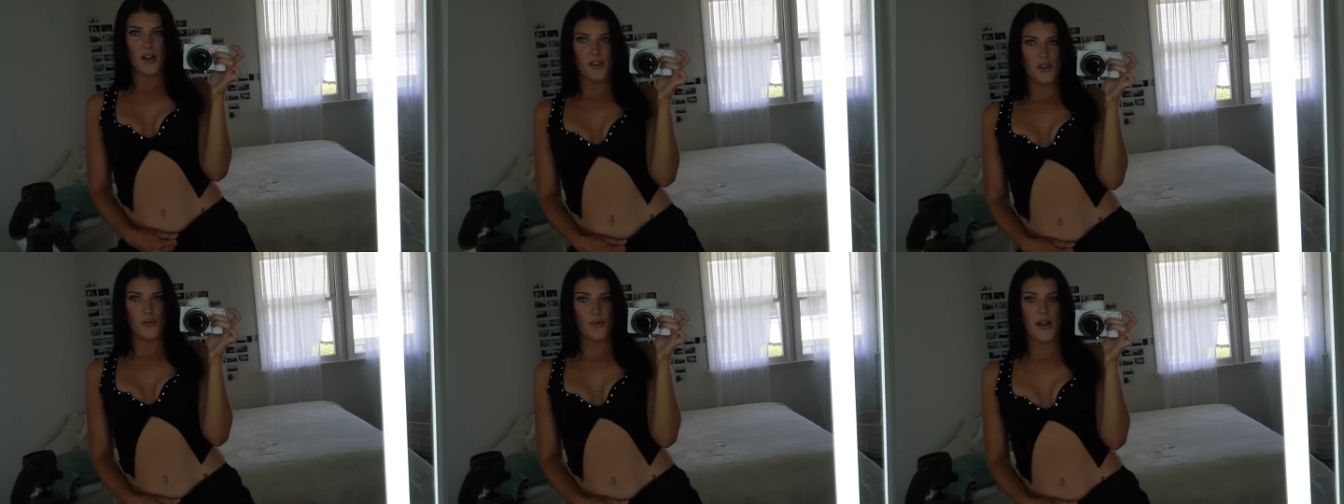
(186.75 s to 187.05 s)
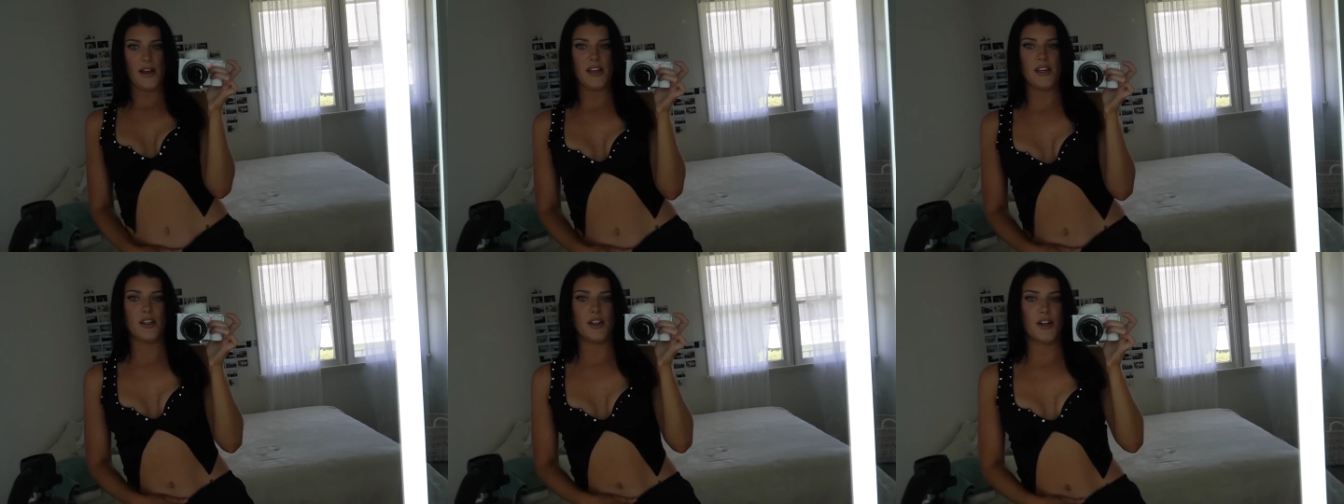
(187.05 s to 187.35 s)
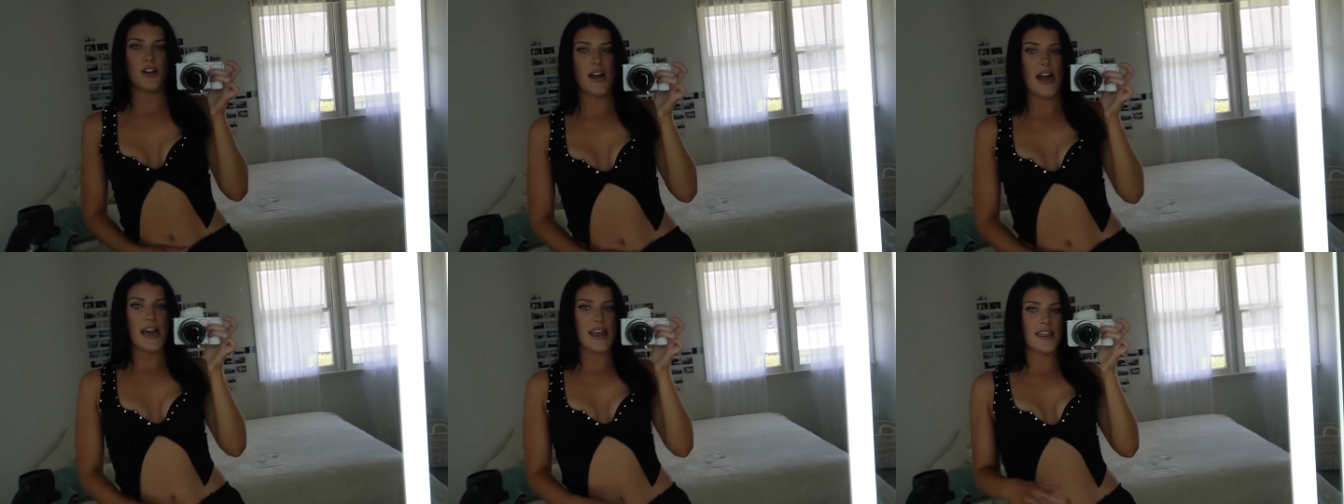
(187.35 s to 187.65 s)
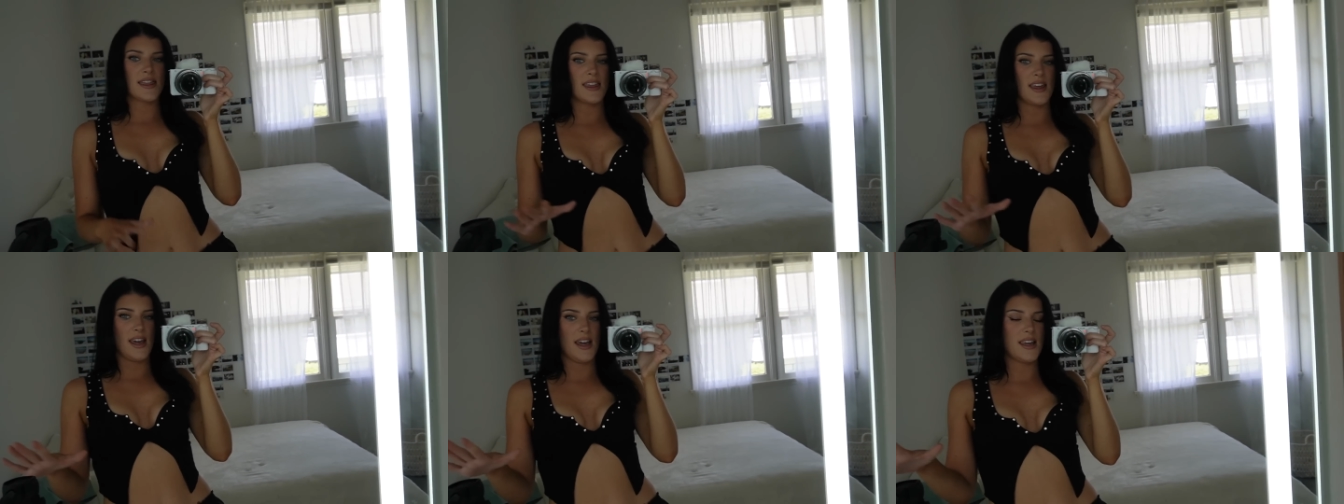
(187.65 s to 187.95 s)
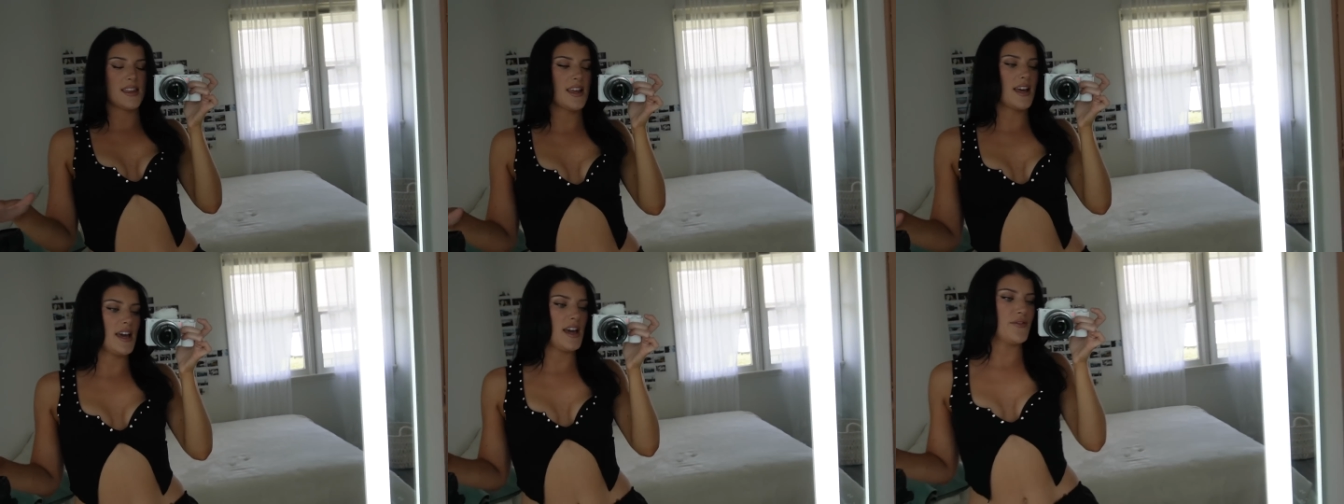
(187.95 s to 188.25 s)
on the regular. I
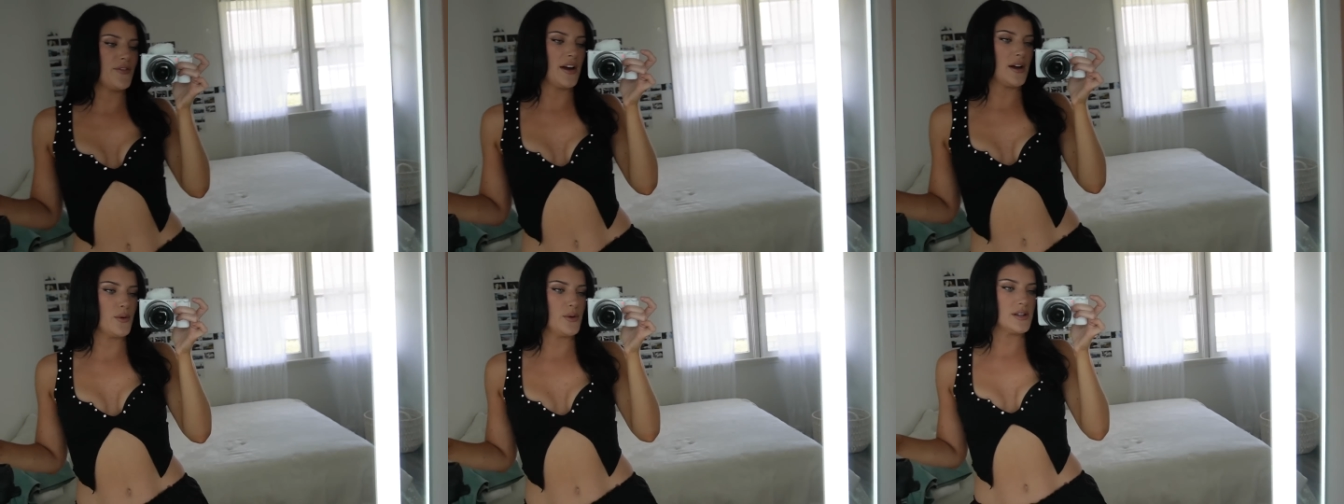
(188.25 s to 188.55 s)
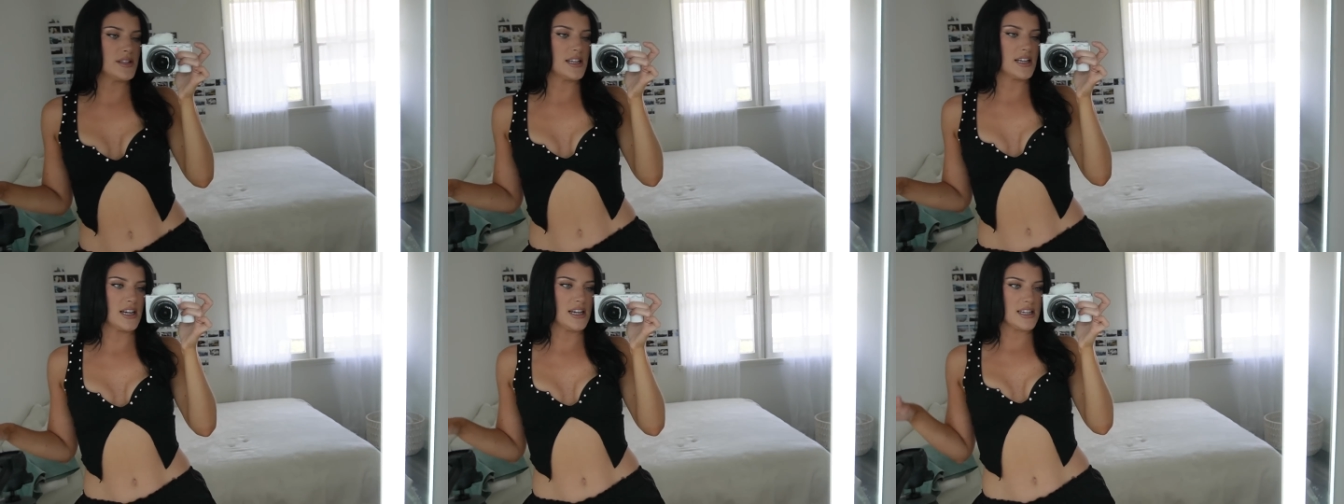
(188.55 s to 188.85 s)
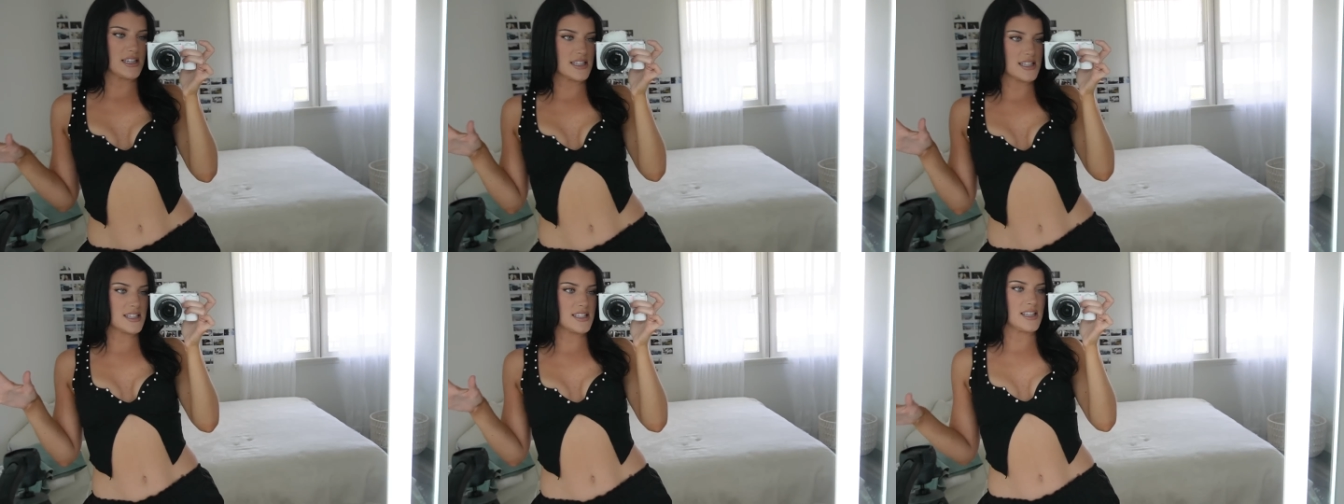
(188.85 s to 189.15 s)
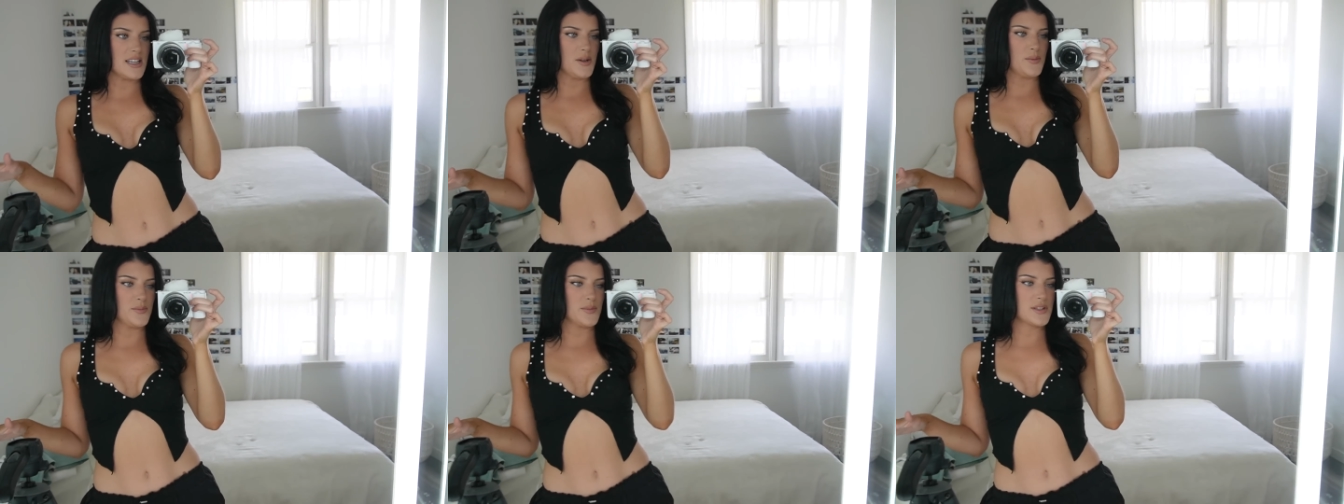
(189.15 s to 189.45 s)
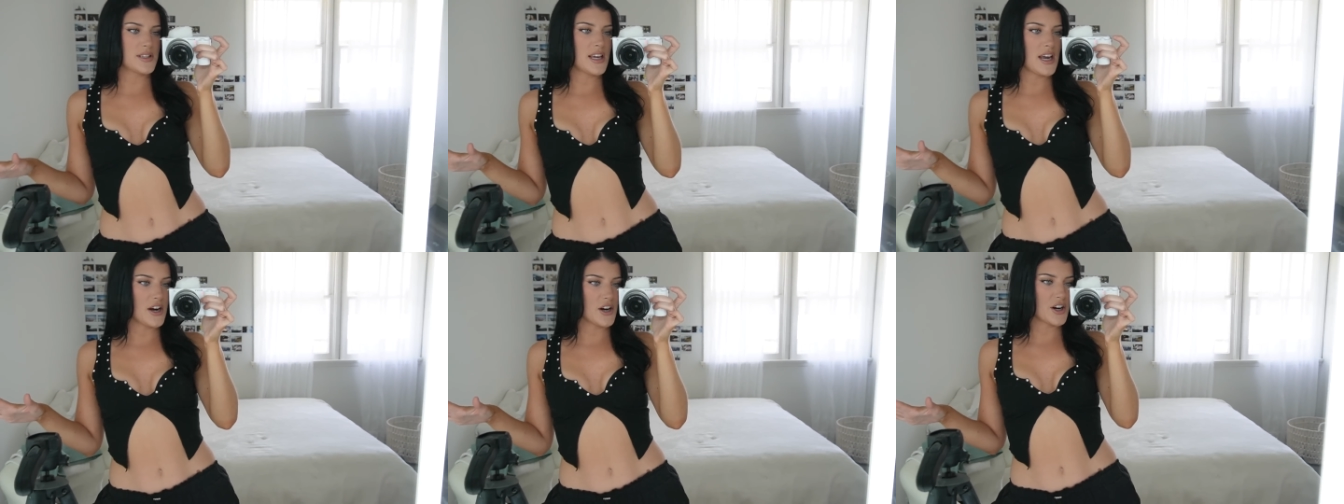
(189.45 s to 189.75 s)
think that if I was like a
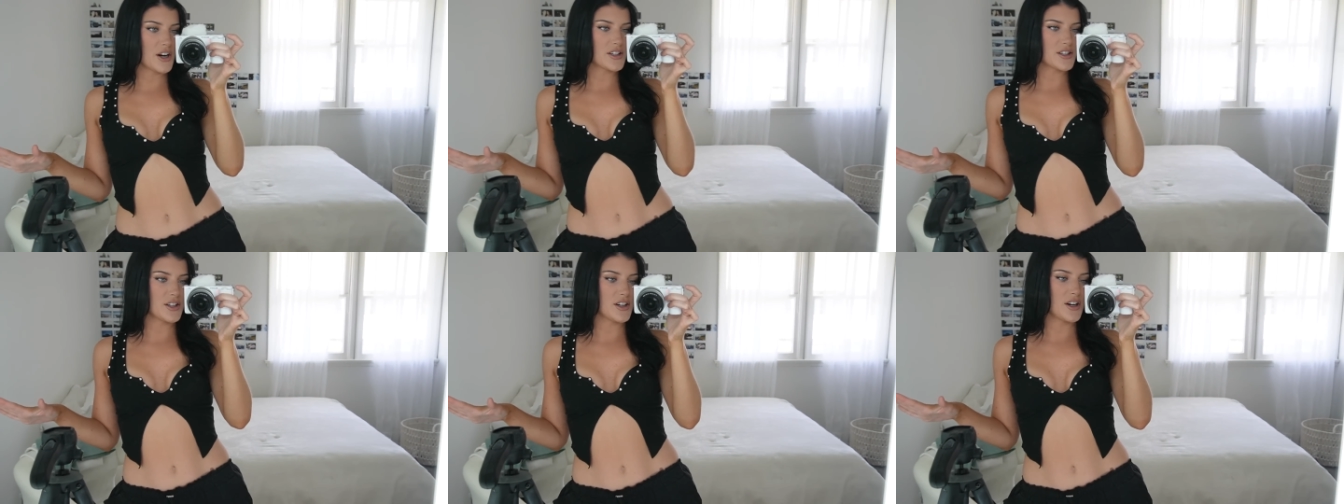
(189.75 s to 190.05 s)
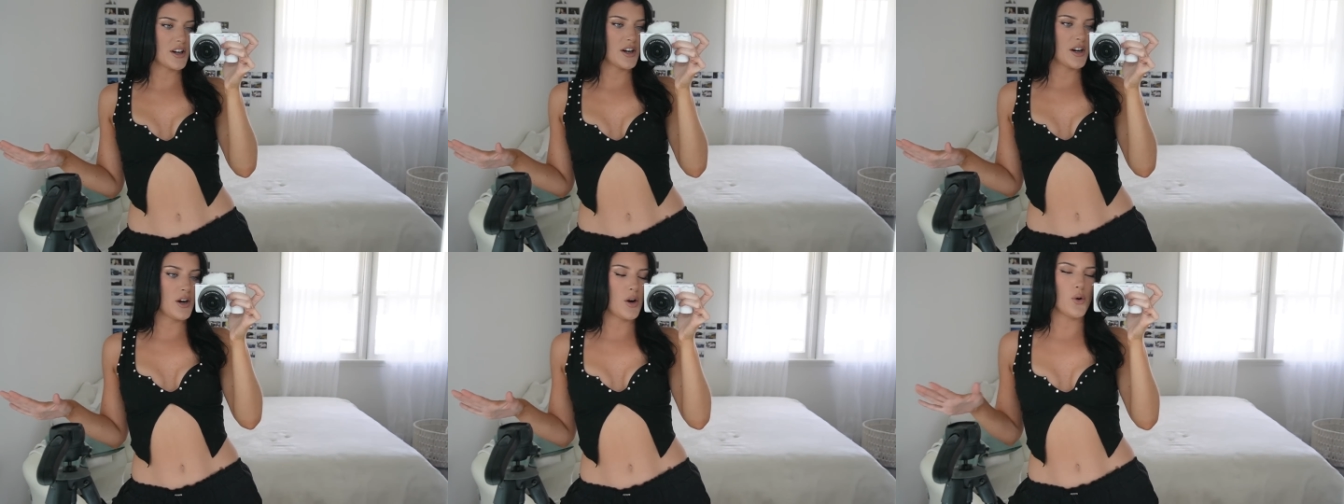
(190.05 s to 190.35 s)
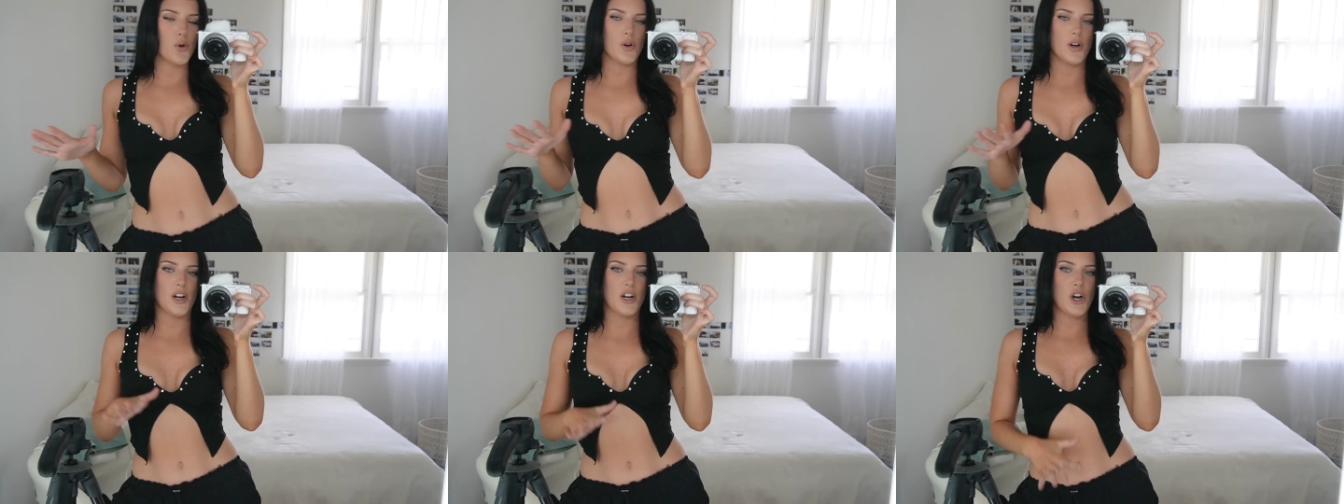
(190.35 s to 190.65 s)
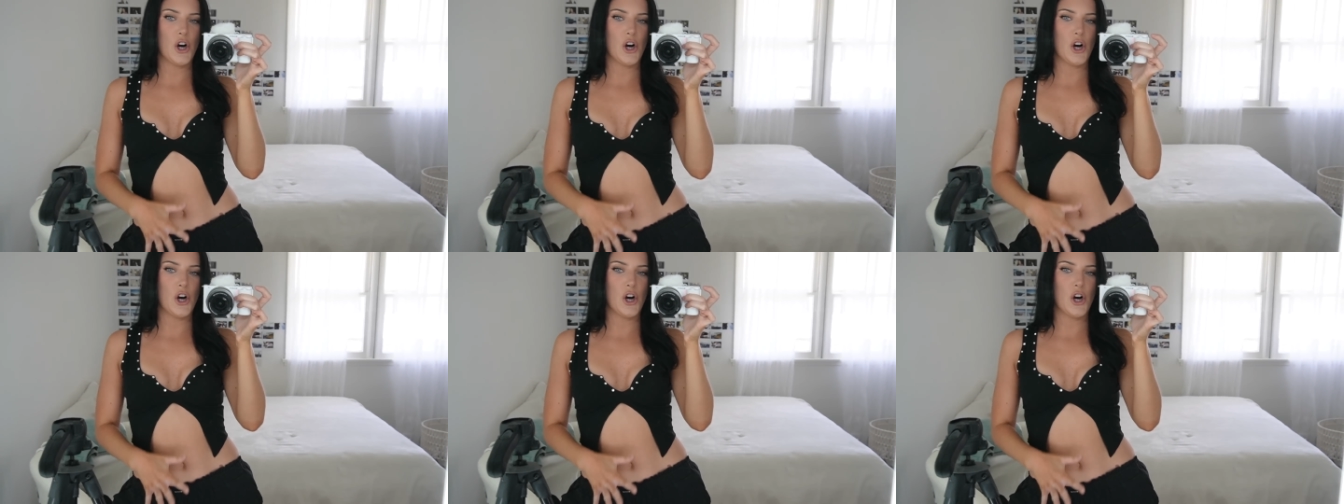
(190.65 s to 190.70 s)
Sims character or a